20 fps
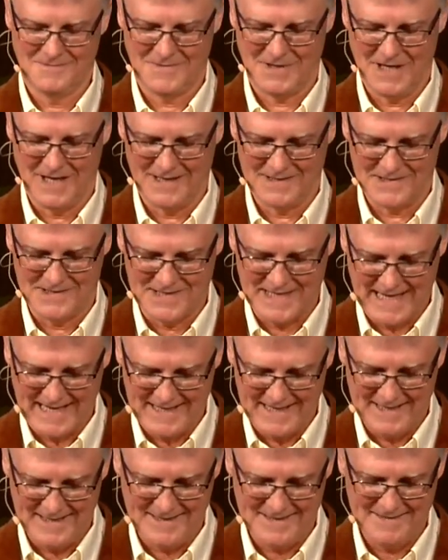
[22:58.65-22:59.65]
God said
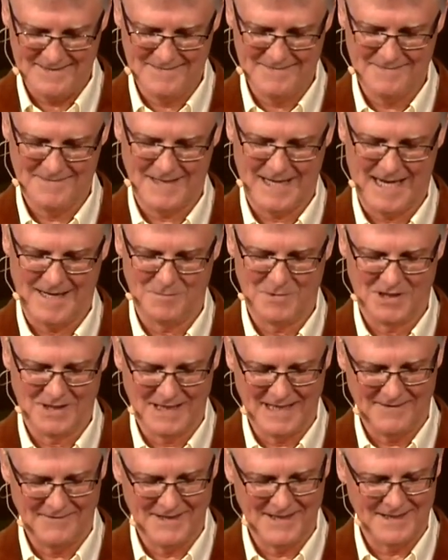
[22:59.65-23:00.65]
it, I
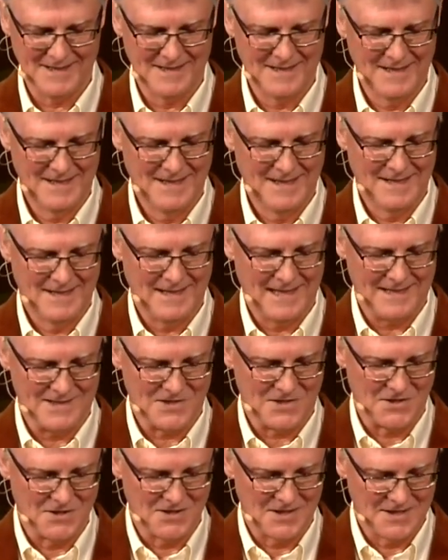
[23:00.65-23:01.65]
believe it, that's
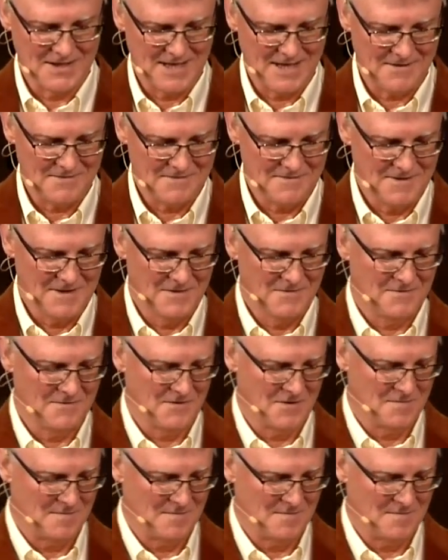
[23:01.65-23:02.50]
good enough for